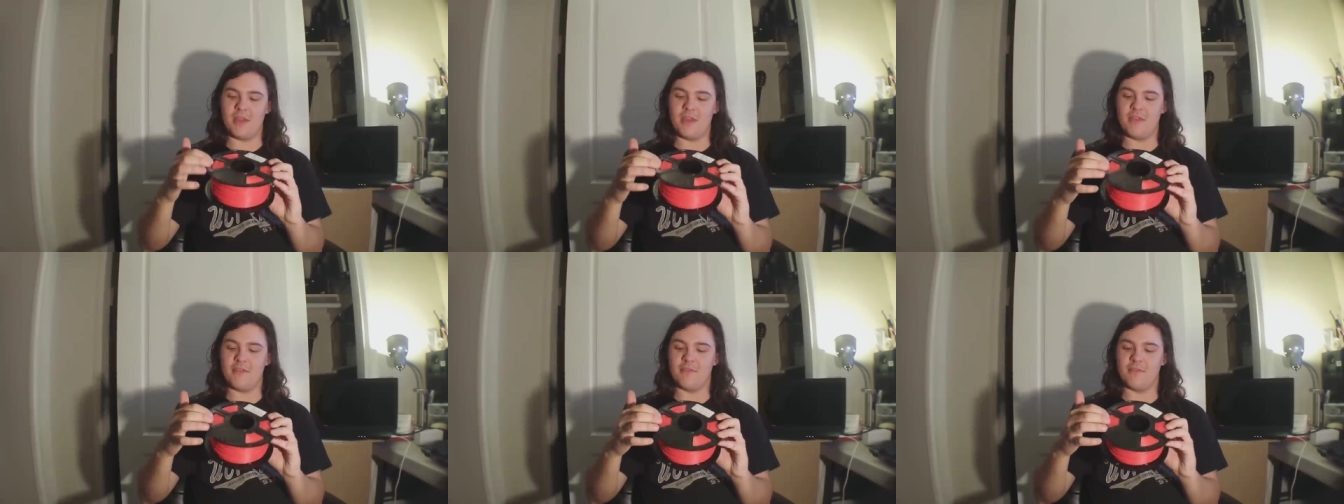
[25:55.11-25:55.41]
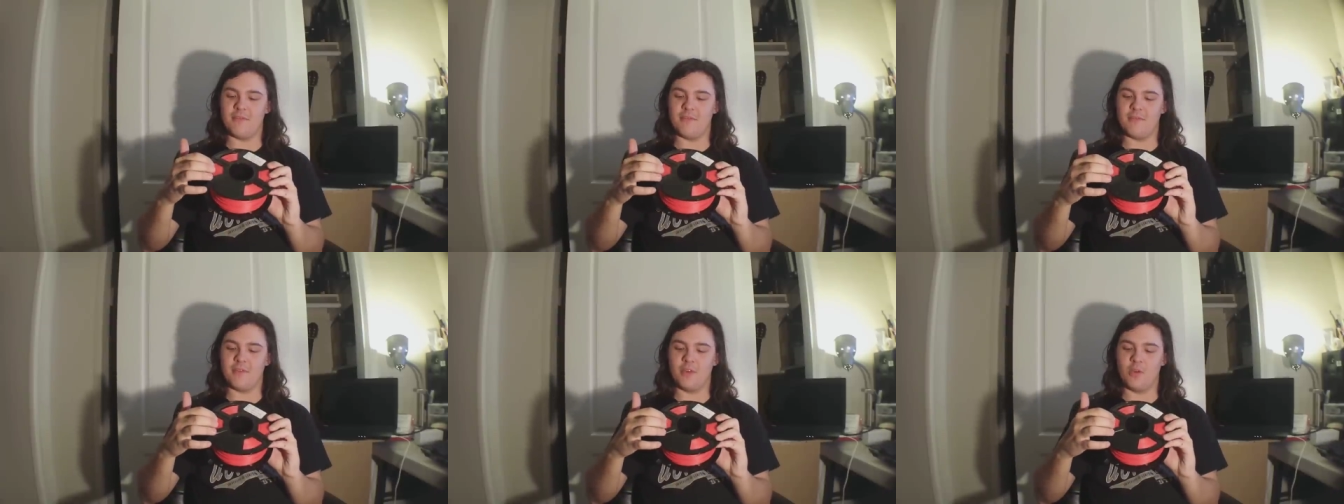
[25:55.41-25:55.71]

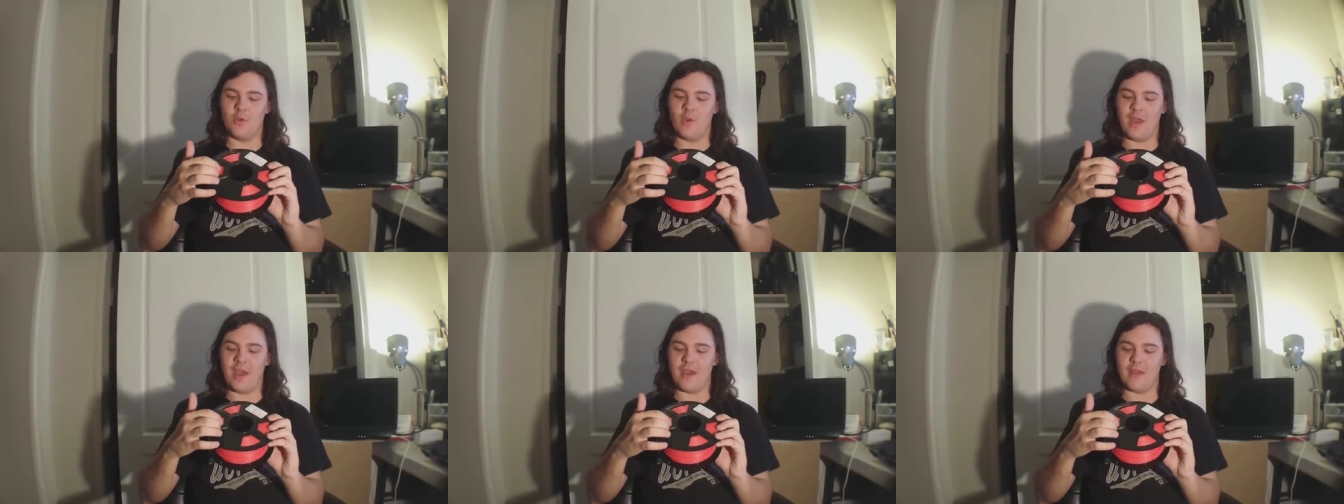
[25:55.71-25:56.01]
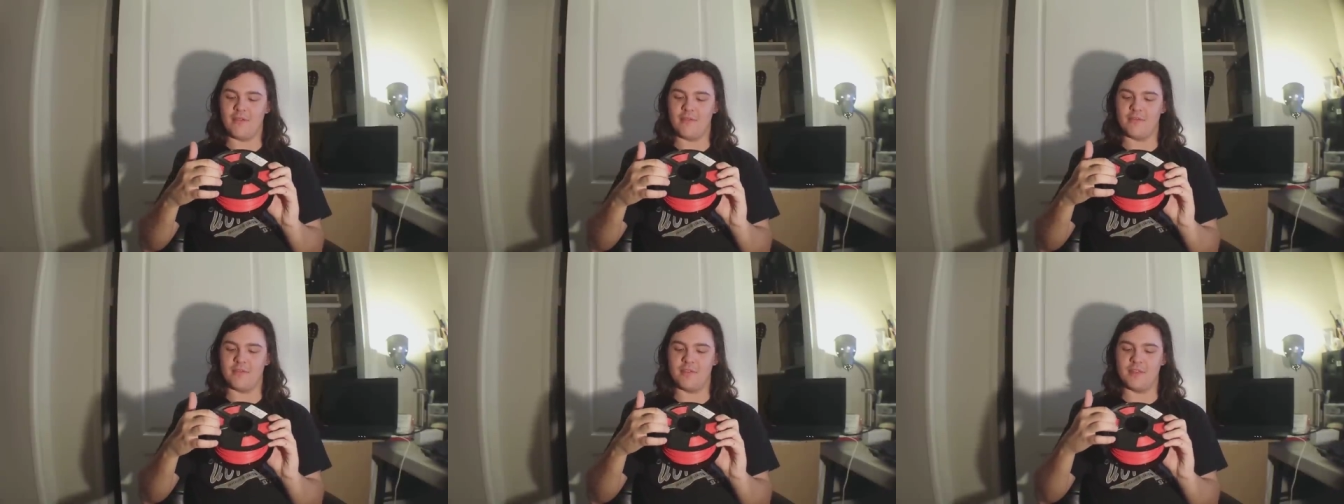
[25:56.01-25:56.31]
if you
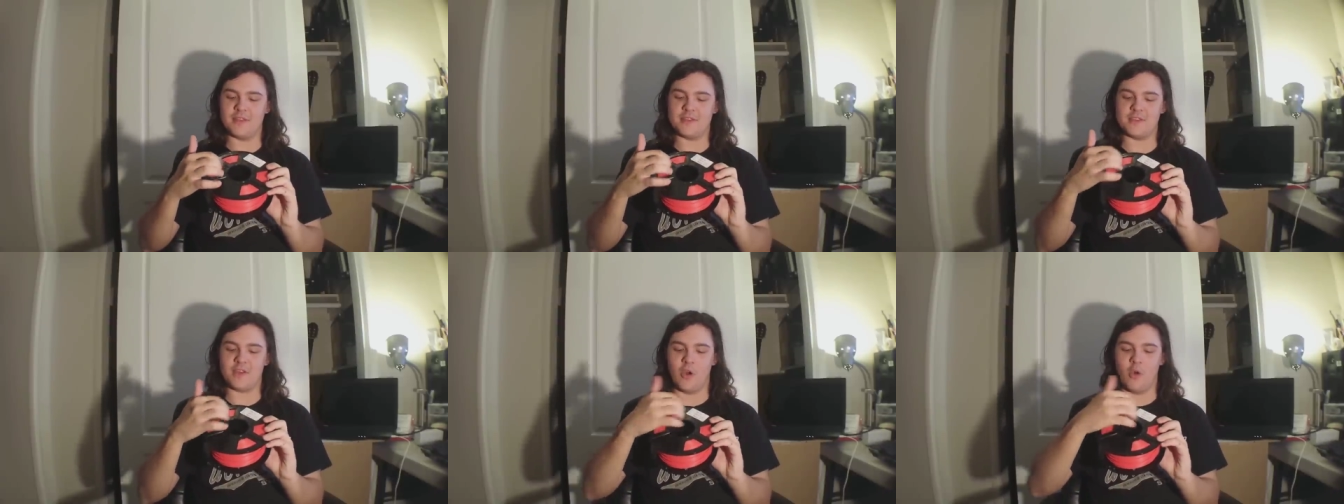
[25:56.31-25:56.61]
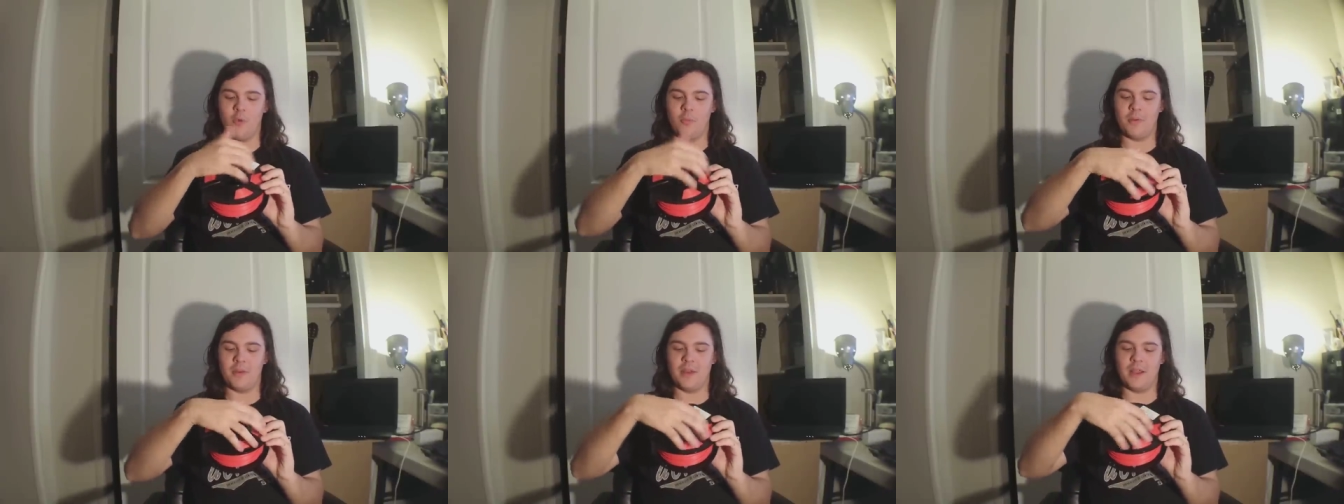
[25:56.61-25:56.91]
have this
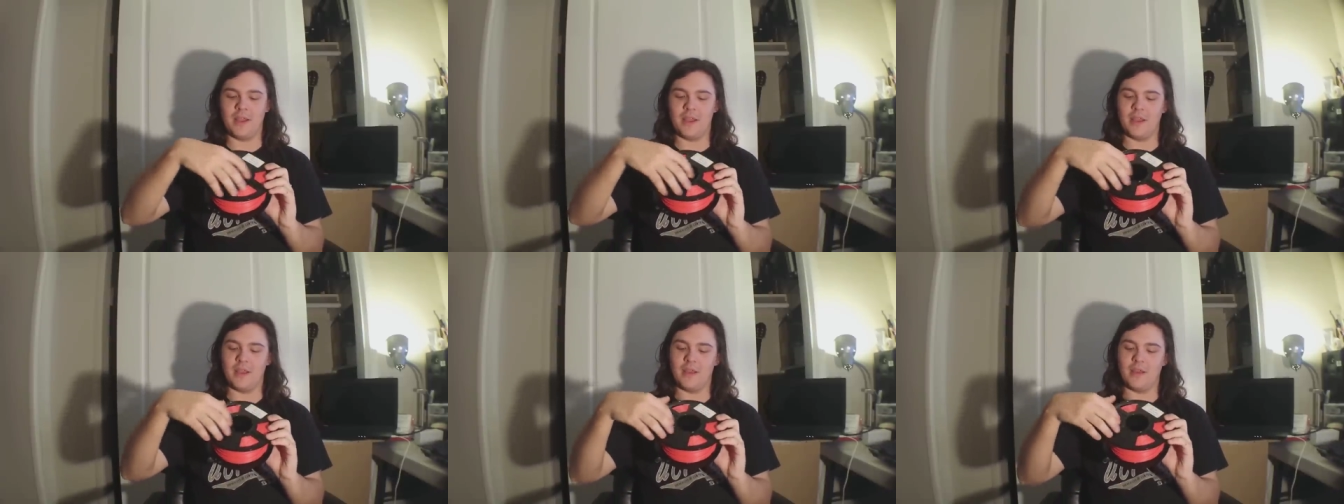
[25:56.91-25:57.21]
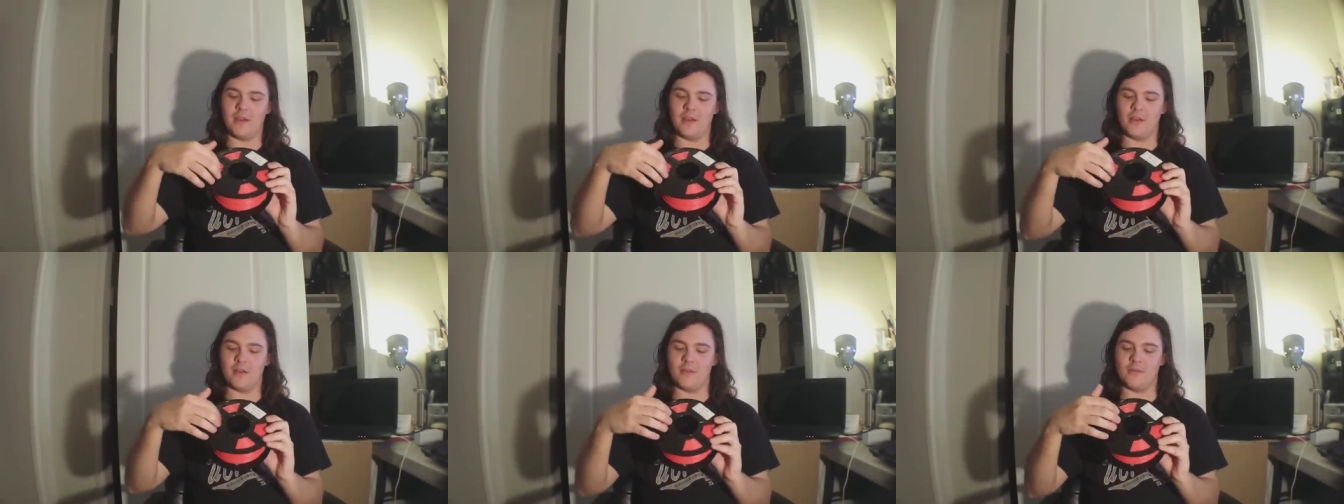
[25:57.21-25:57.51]

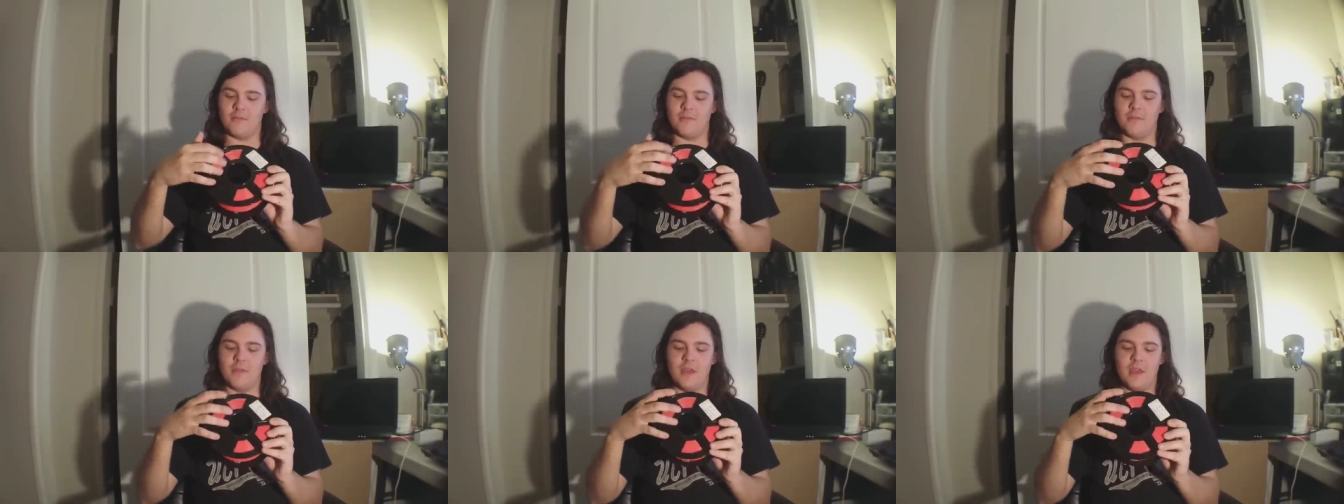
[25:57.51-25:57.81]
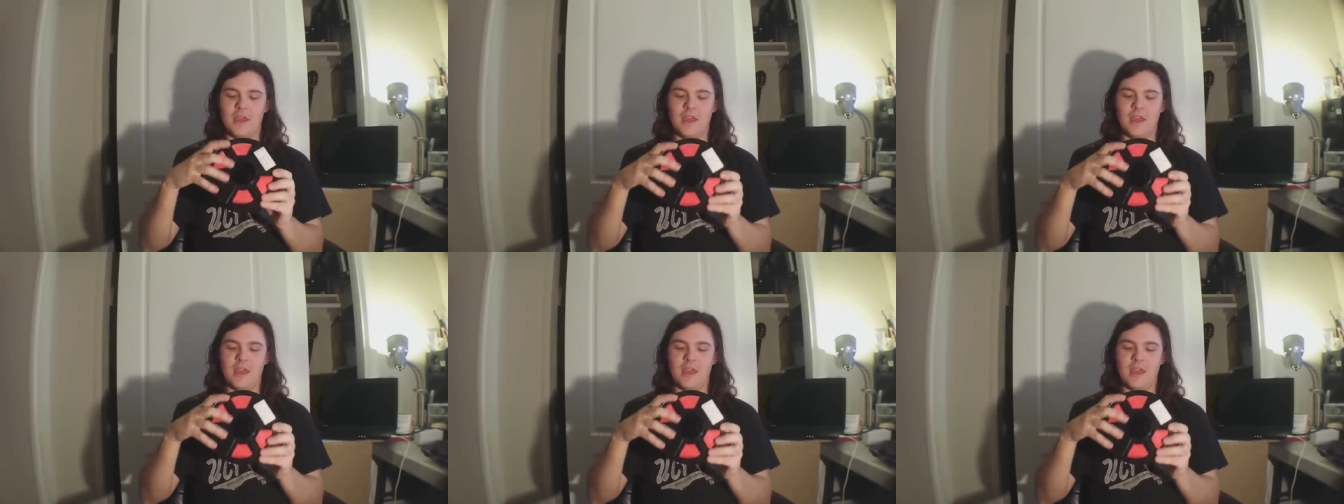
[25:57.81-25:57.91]
opening, or